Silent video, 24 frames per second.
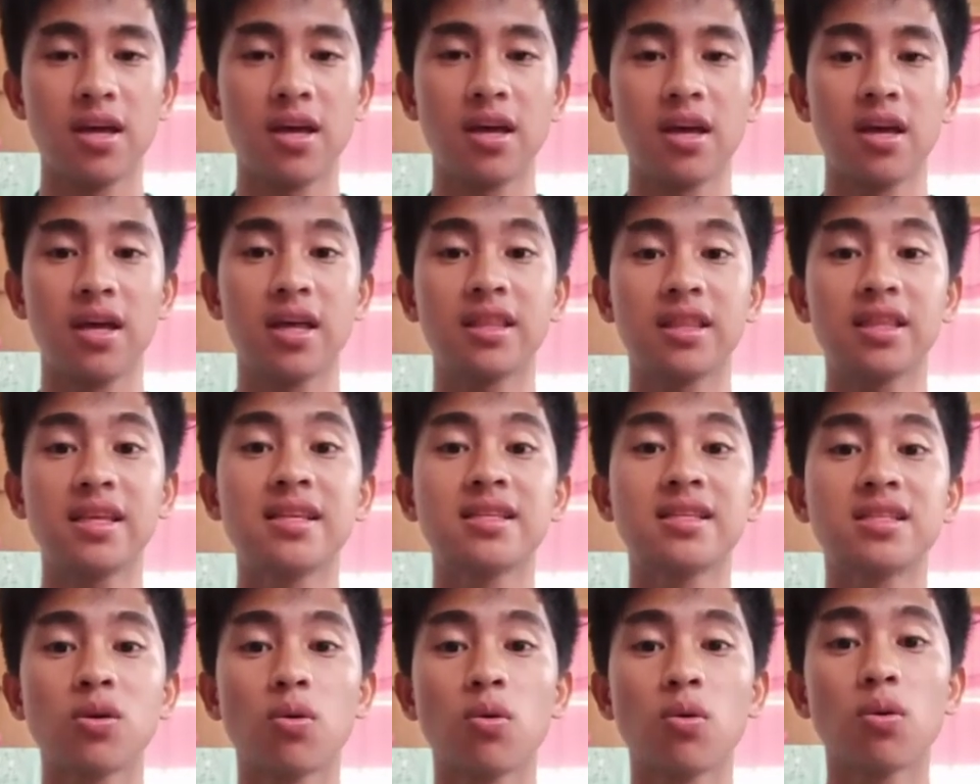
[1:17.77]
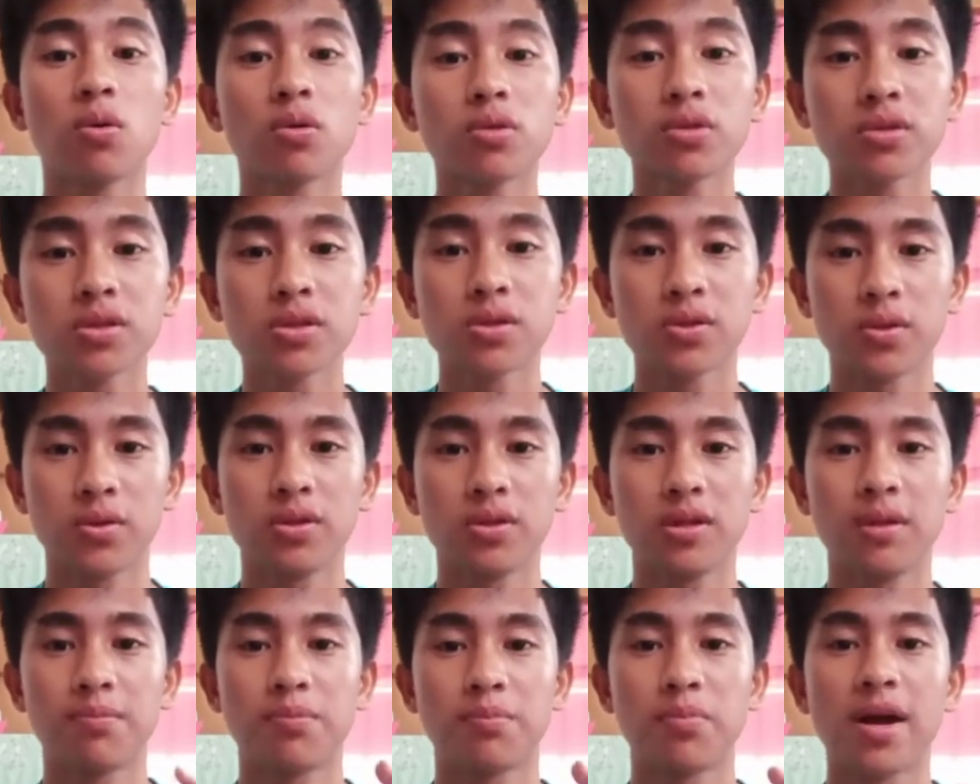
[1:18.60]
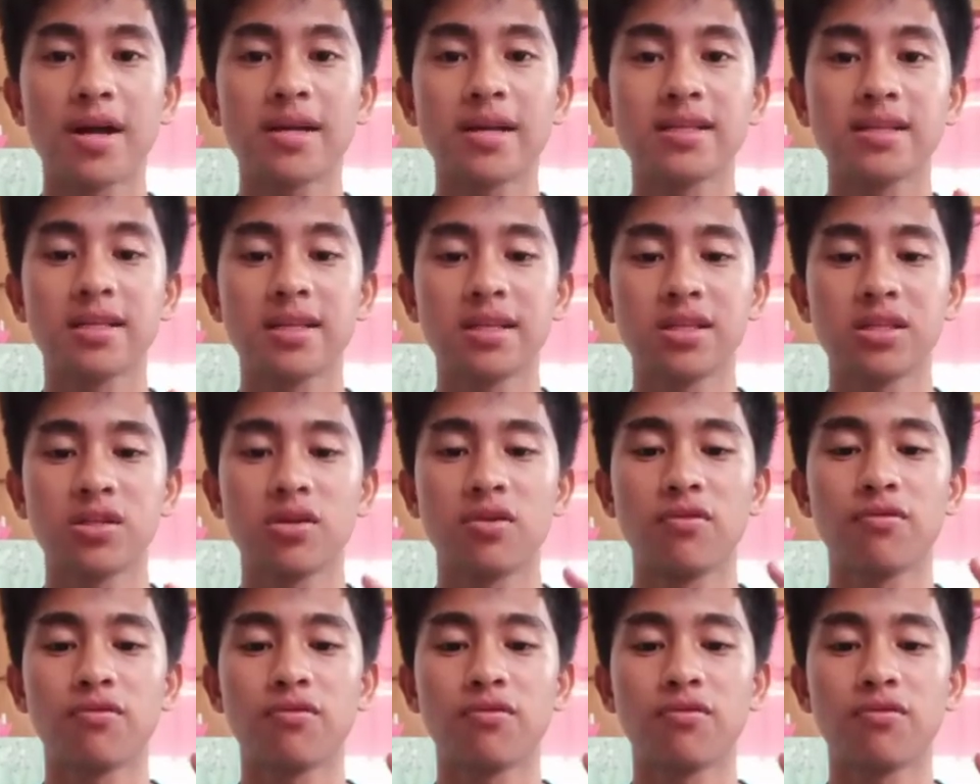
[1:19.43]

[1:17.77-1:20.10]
It is also the process.